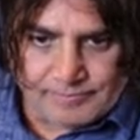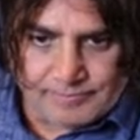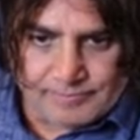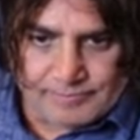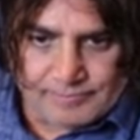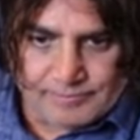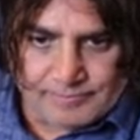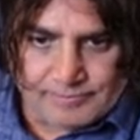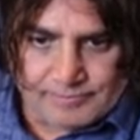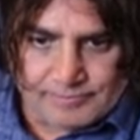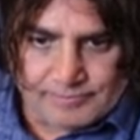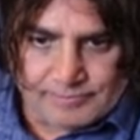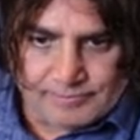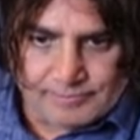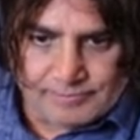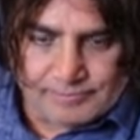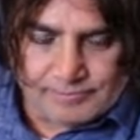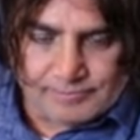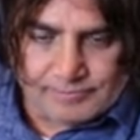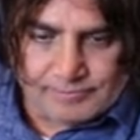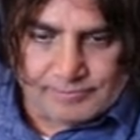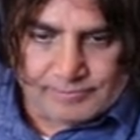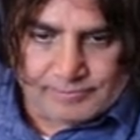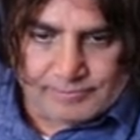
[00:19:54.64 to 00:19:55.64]

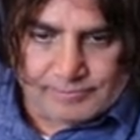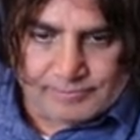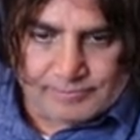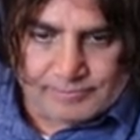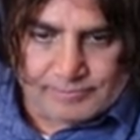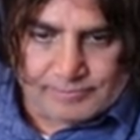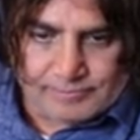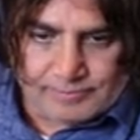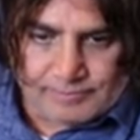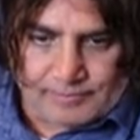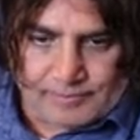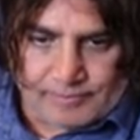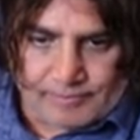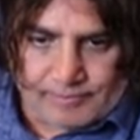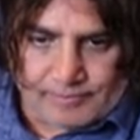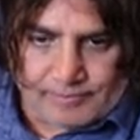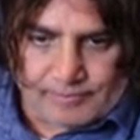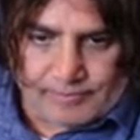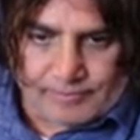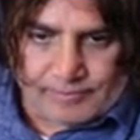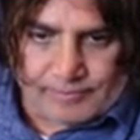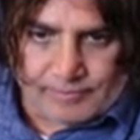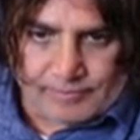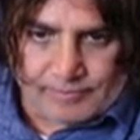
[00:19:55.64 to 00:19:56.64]

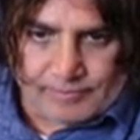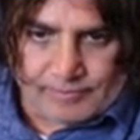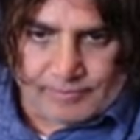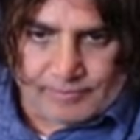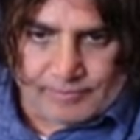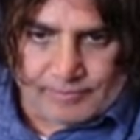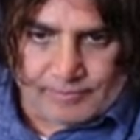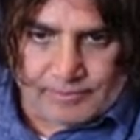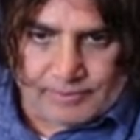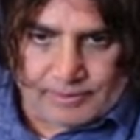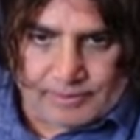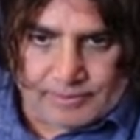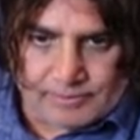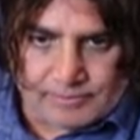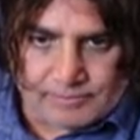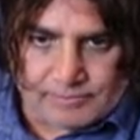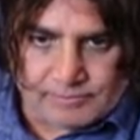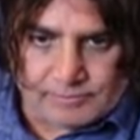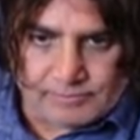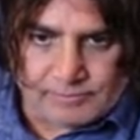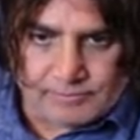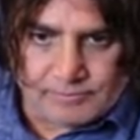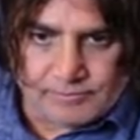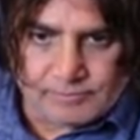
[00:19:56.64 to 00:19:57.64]

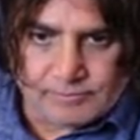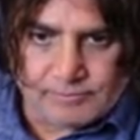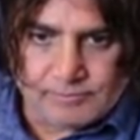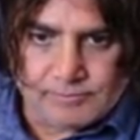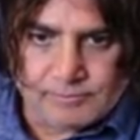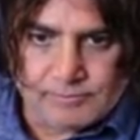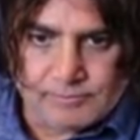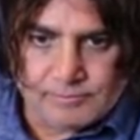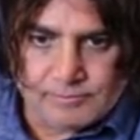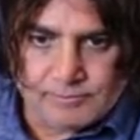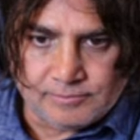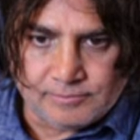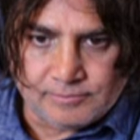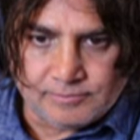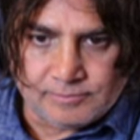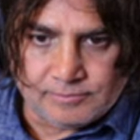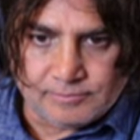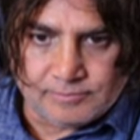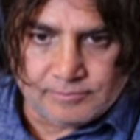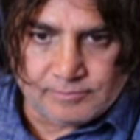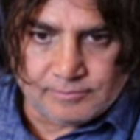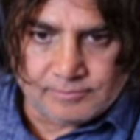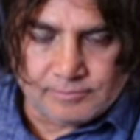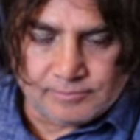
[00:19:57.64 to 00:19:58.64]

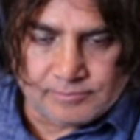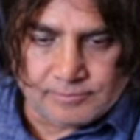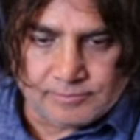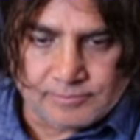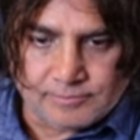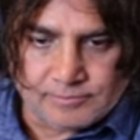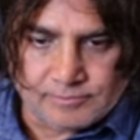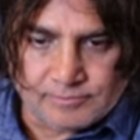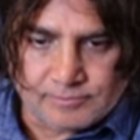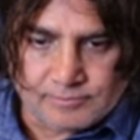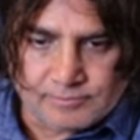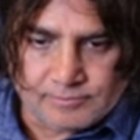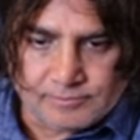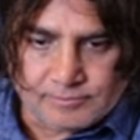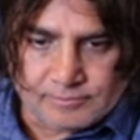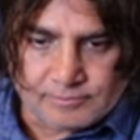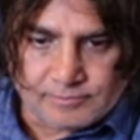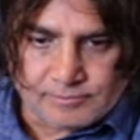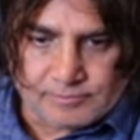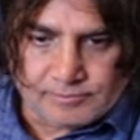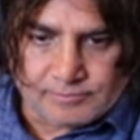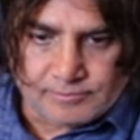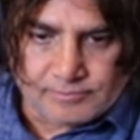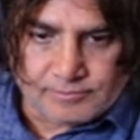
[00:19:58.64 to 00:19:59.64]

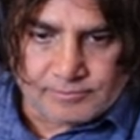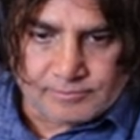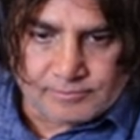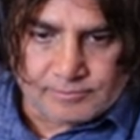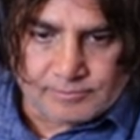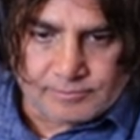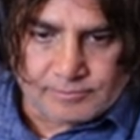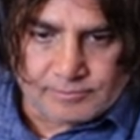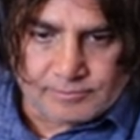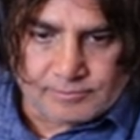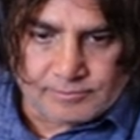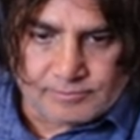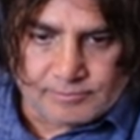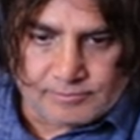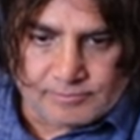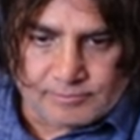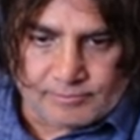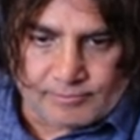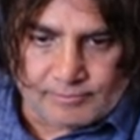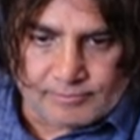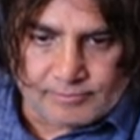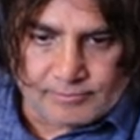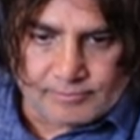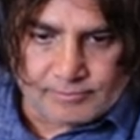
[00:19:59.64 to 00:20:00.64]

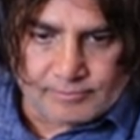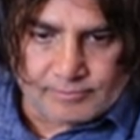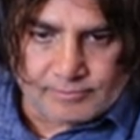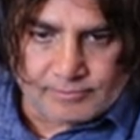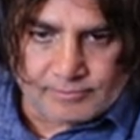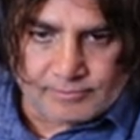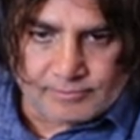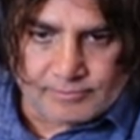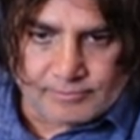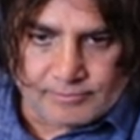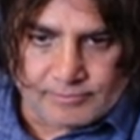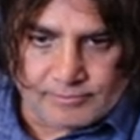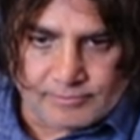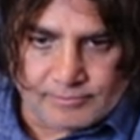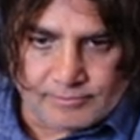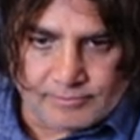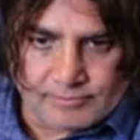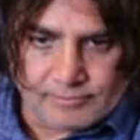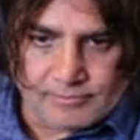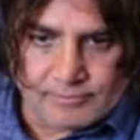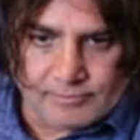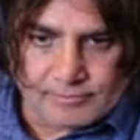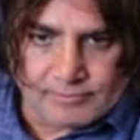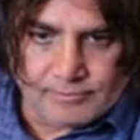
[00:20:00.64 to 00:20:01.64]

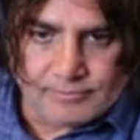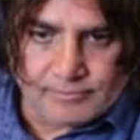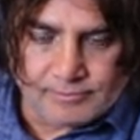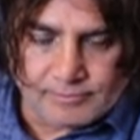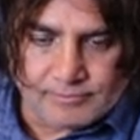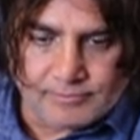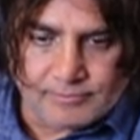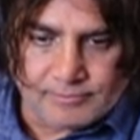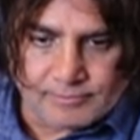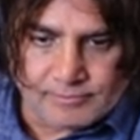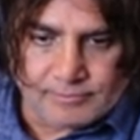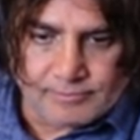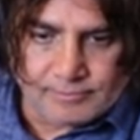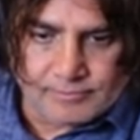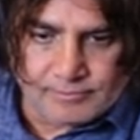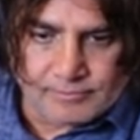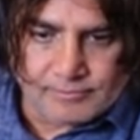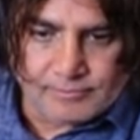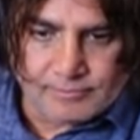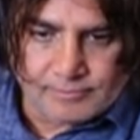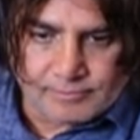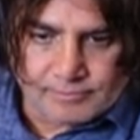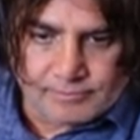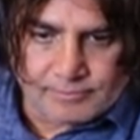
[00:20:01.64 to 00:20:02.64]
(not speaking)